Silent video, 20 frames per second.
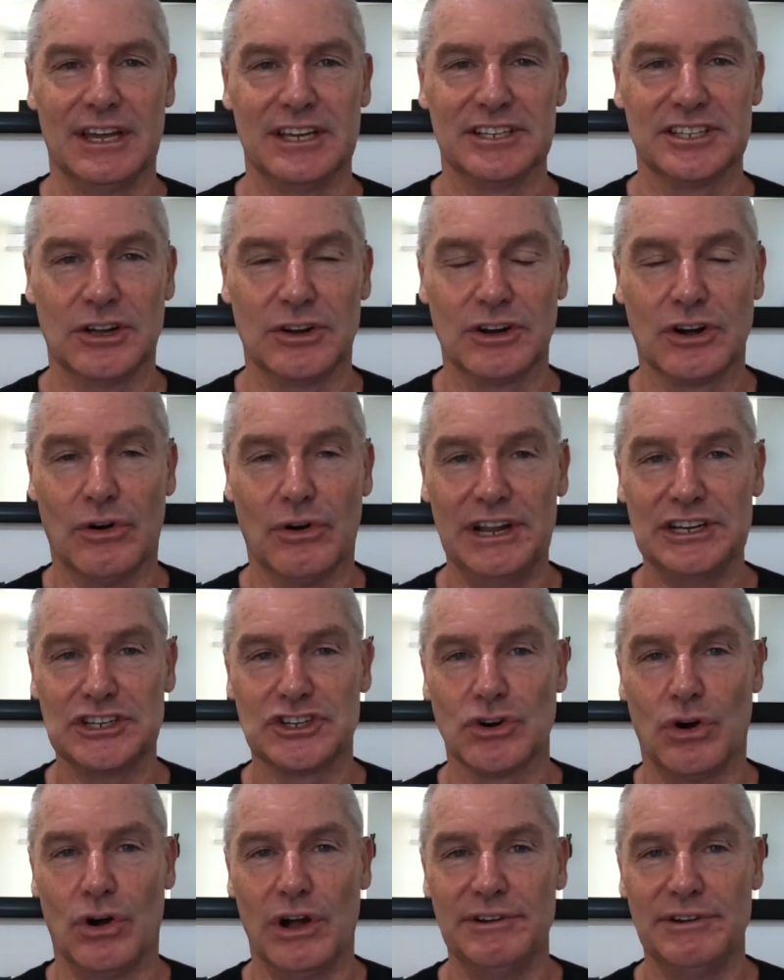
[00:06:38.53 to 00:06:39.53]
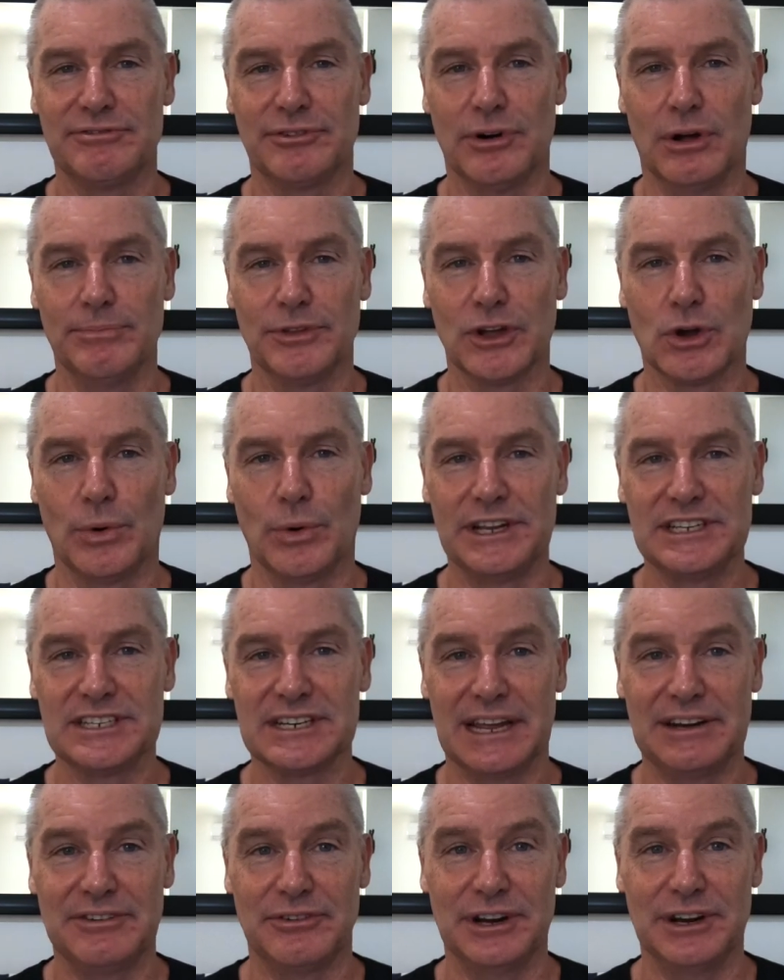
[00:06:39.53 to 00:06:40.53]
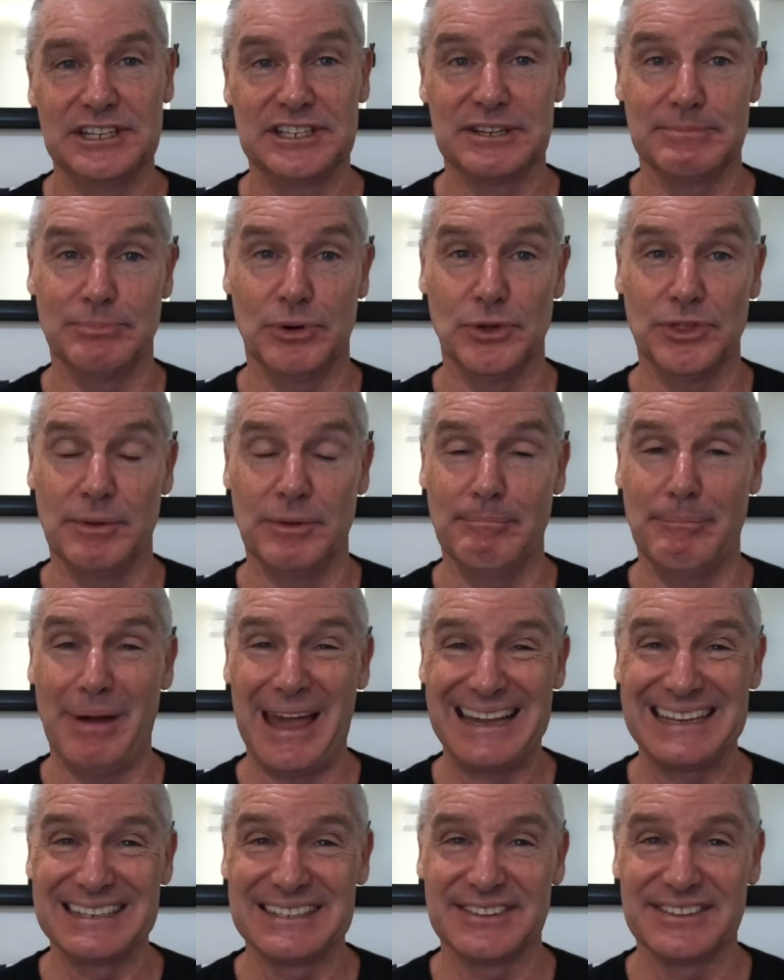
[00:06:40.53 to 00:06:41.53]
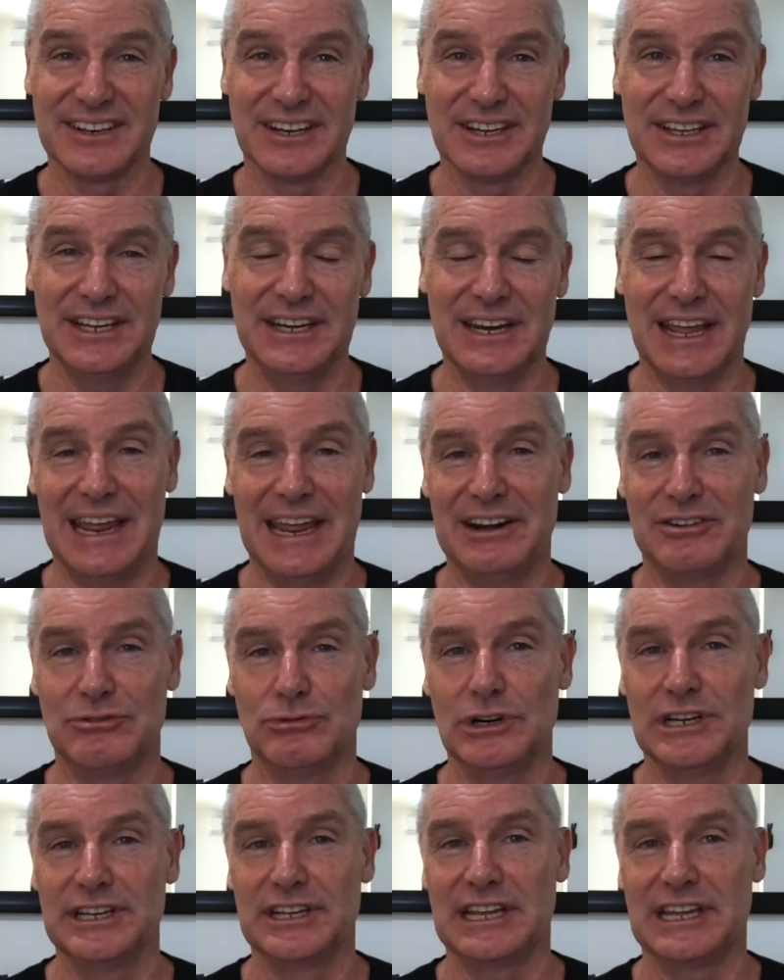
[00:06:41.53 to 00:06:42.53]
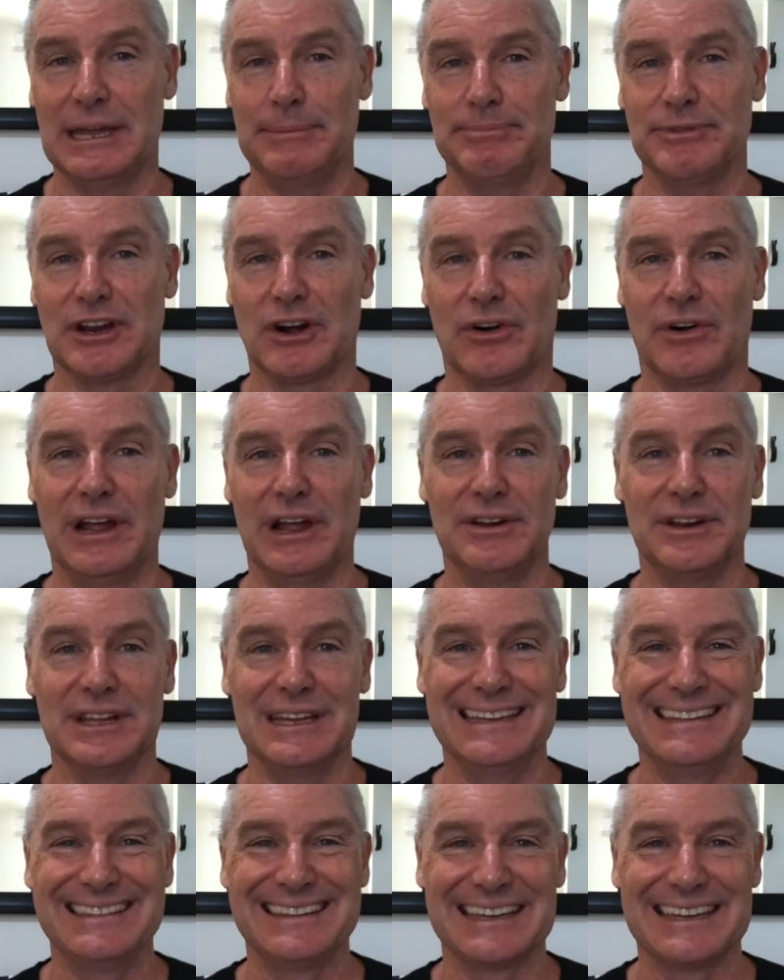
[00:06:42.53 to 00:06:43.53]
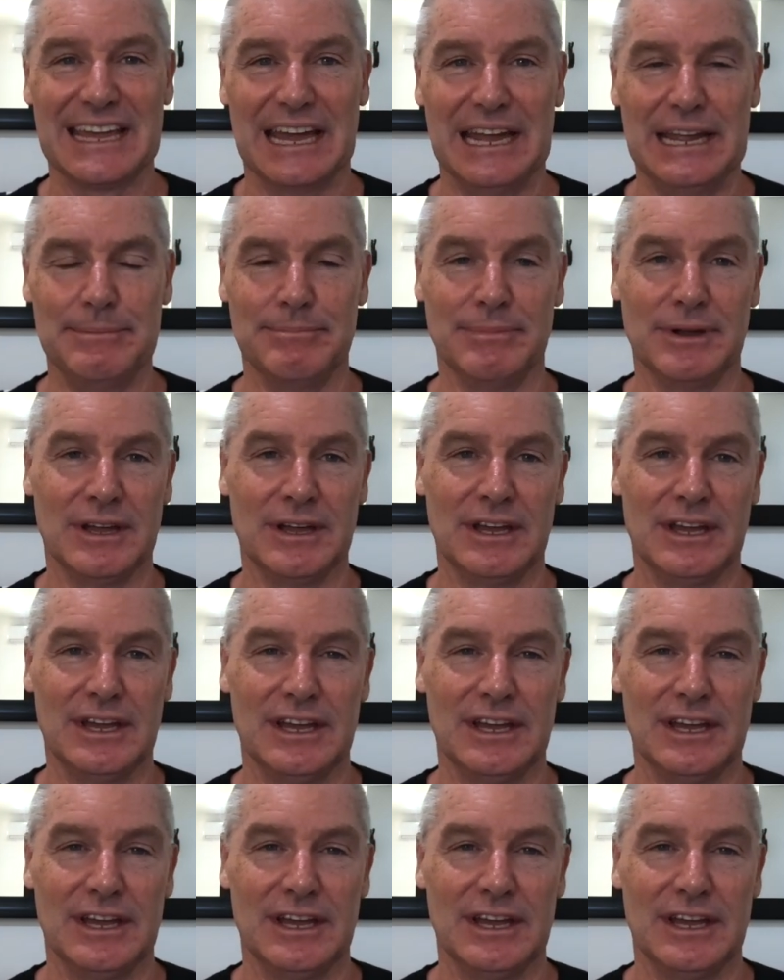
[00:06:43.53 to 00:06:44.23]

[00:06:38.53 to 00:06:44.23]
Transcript: So a great try from the Queensland Reds. It put them back into the lead, and it really kept the crowd in the game.